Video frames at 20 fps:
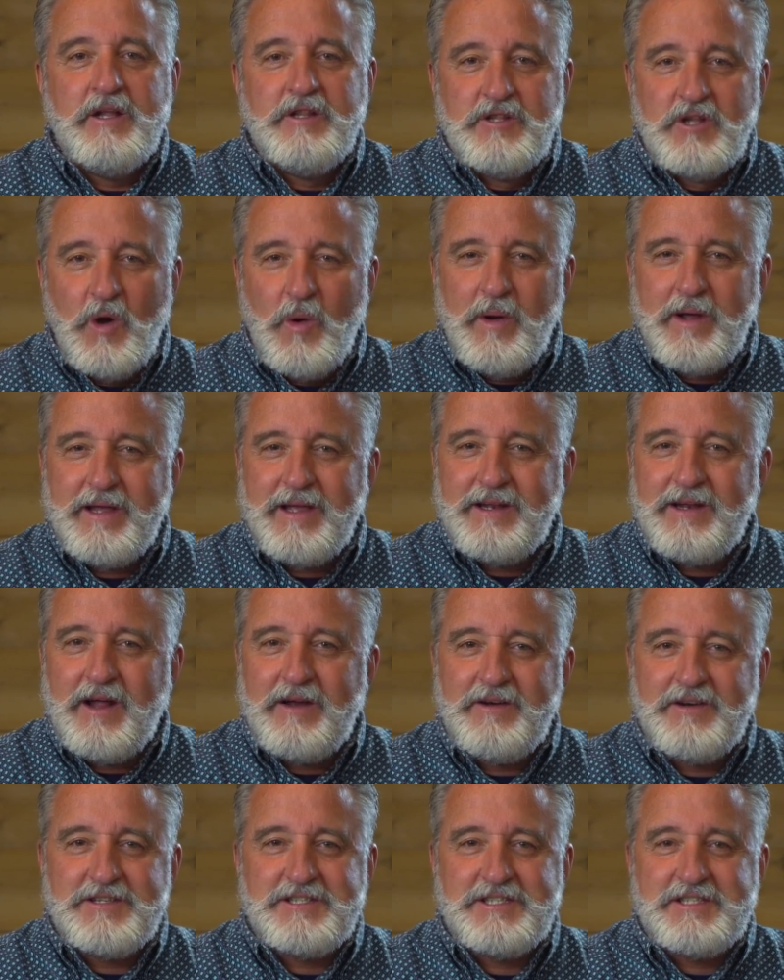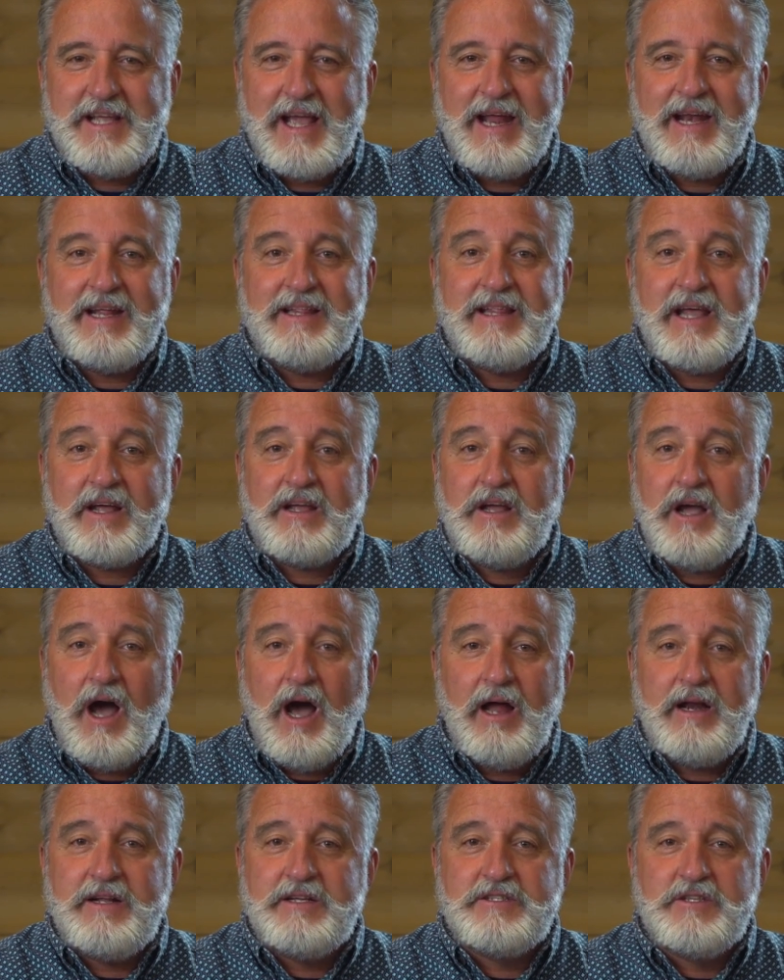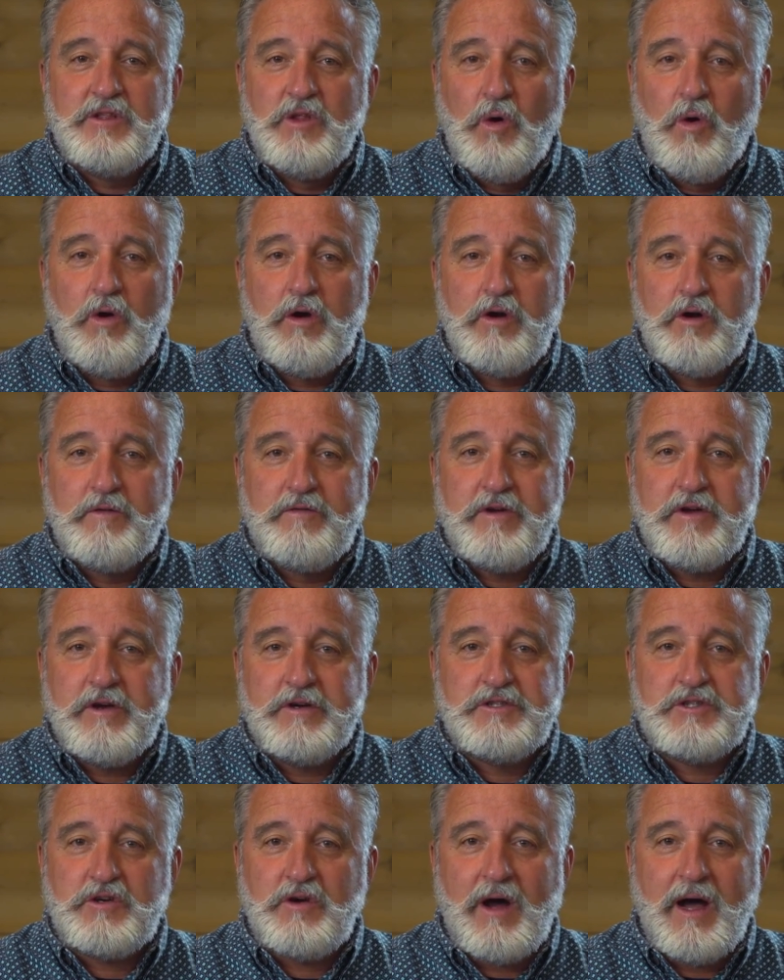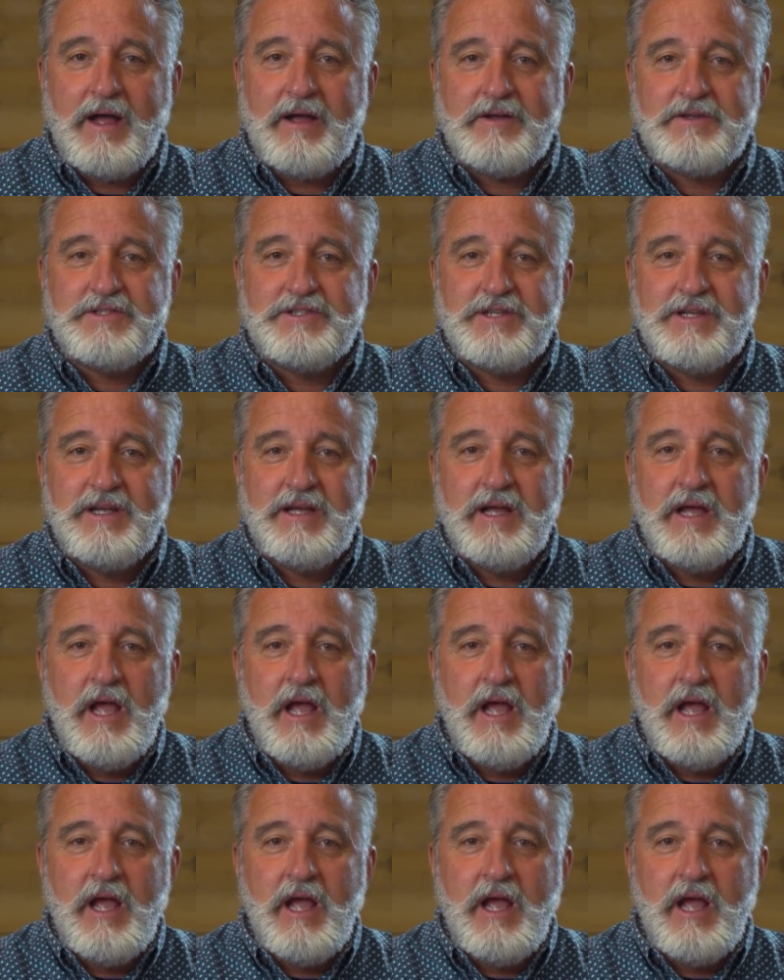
knowing and understanding that God is Lord over your trials.